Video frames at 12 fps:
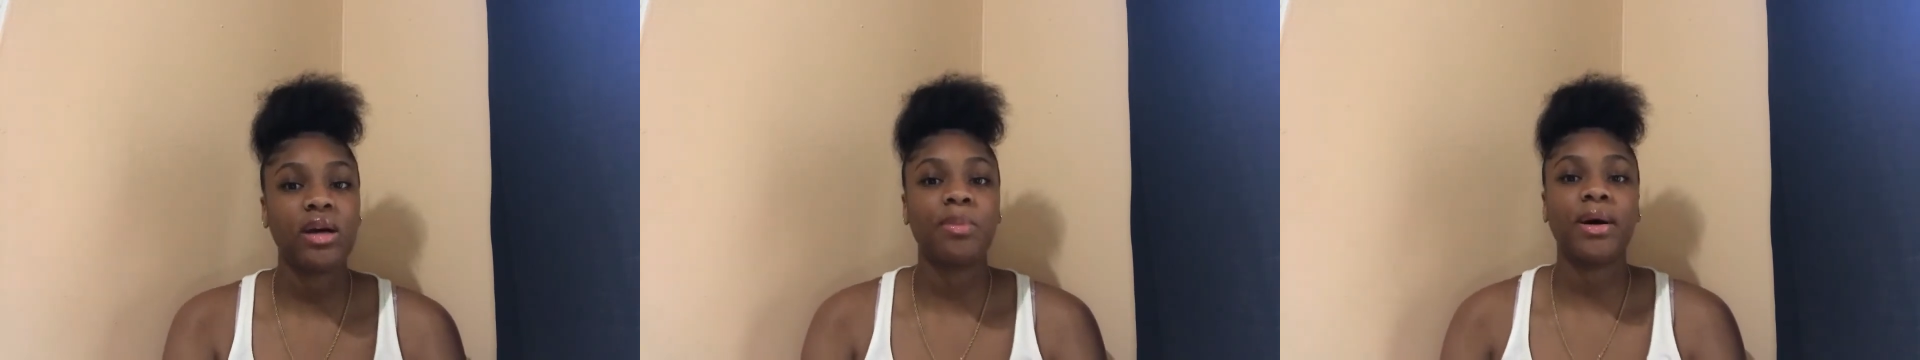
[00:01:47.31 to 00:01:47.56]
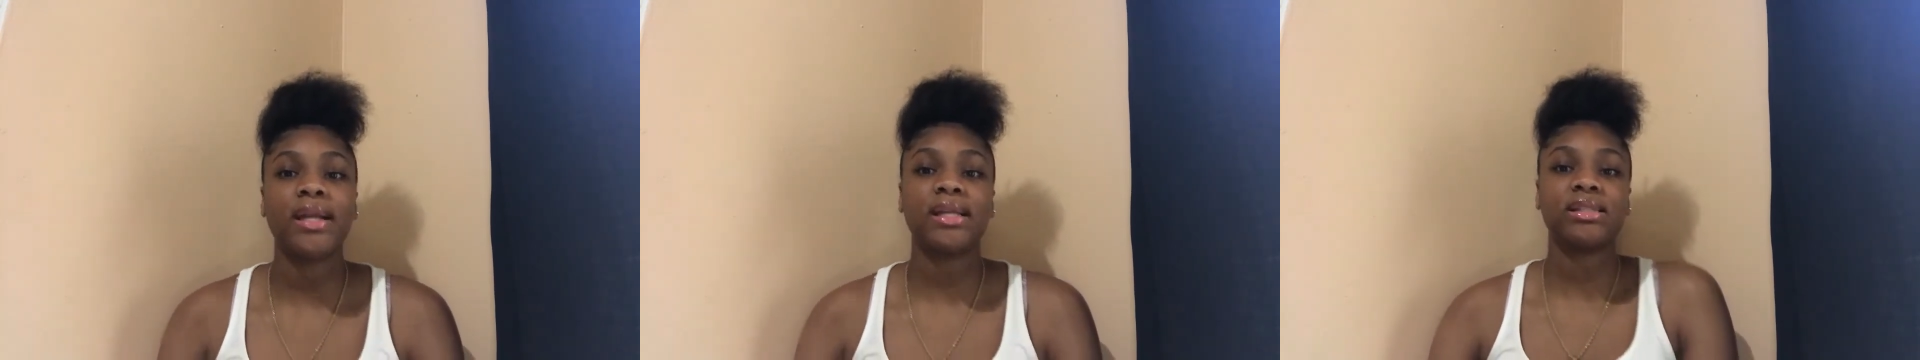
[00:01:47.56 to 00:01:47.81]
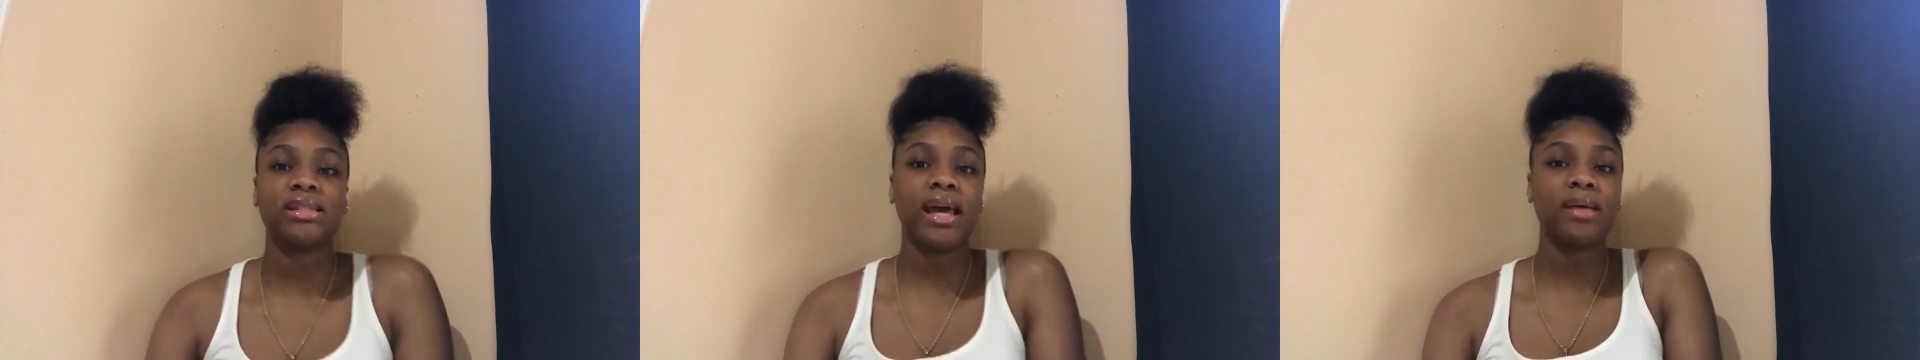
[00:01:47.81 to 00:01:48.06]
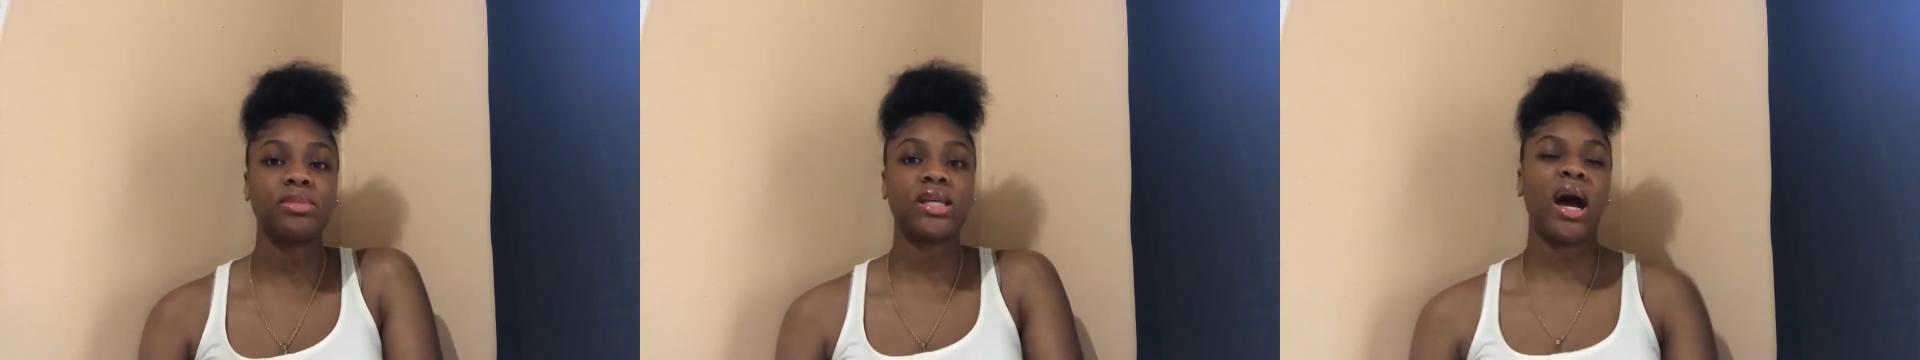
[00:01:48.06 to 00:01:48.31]
but at the
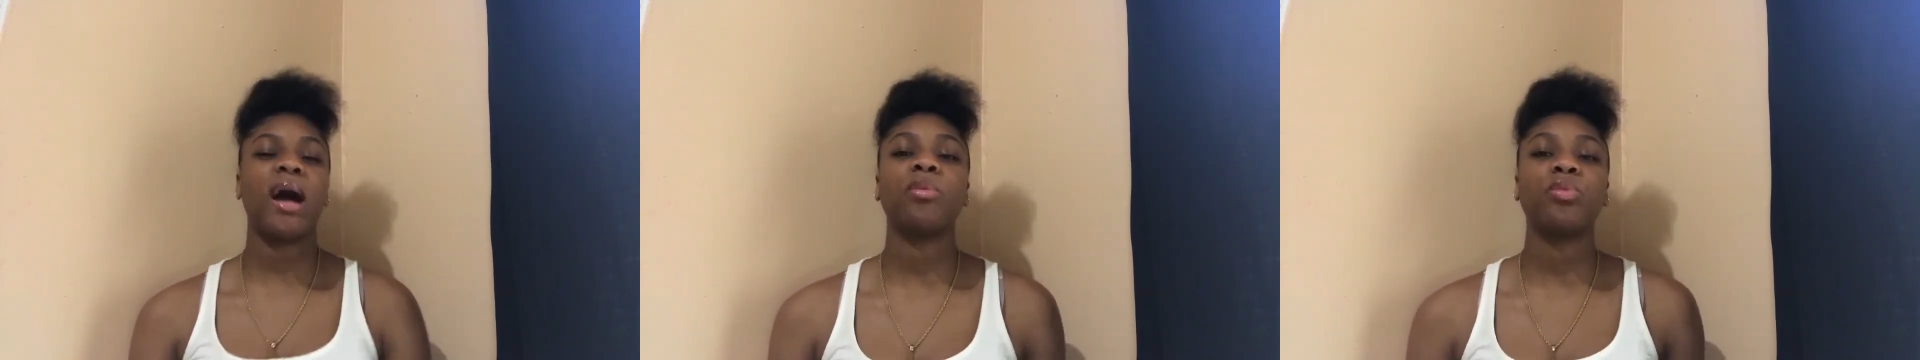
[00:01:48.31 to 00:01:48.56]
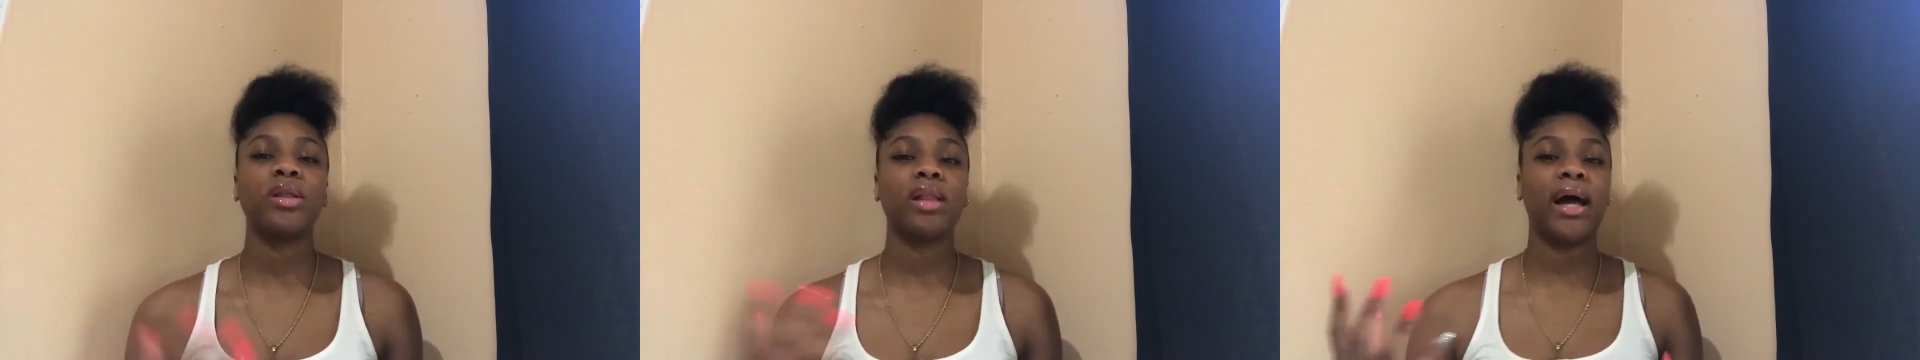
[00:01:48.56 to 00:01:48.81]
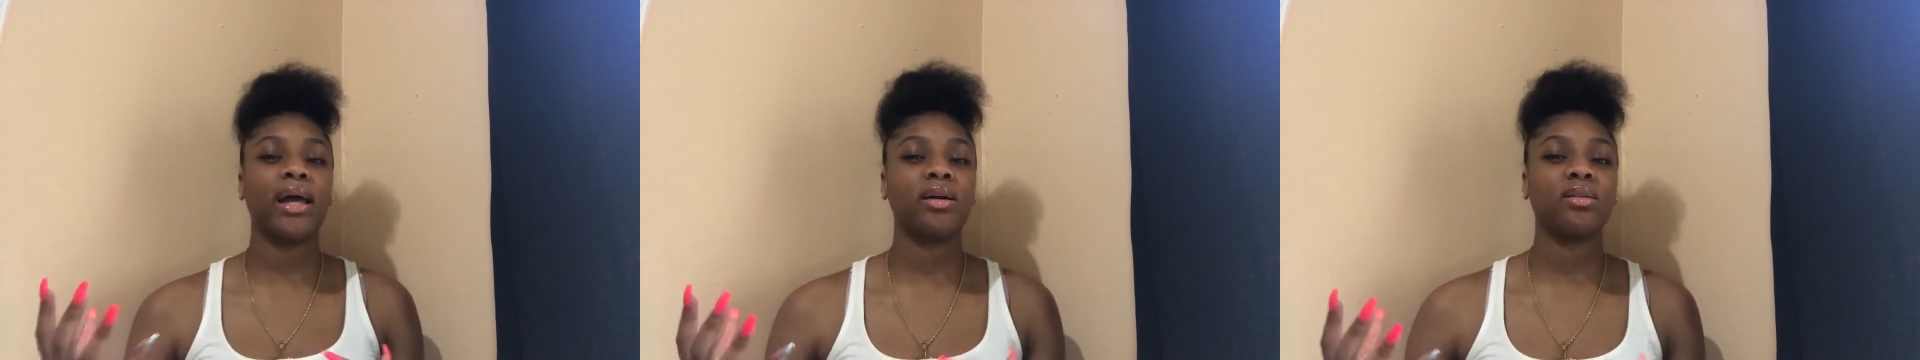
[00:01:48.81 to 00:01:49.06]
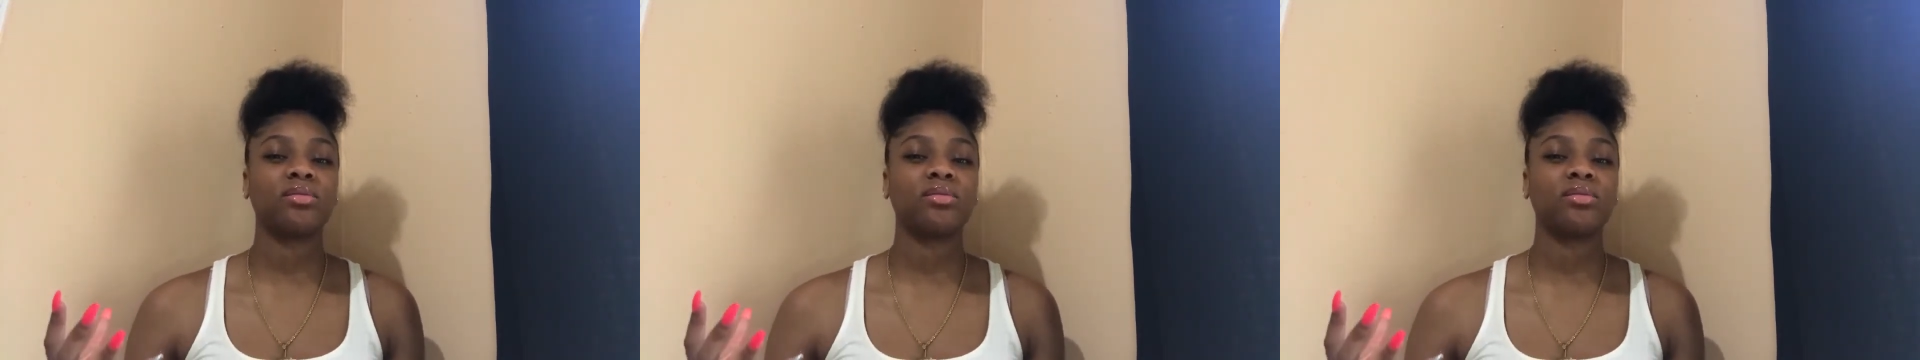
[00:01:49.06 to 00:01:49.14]
same time, we like,